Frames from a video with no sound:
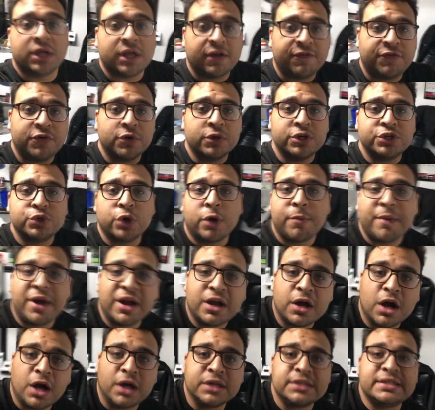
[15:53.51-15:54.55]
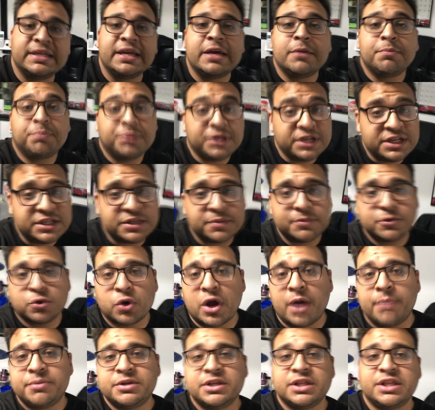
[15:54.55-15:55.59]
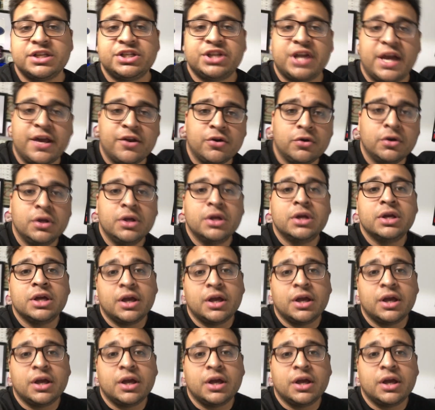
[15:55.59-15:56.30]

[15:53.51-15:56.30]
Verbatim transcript: If you enjoy my content, please subscribe to the channel.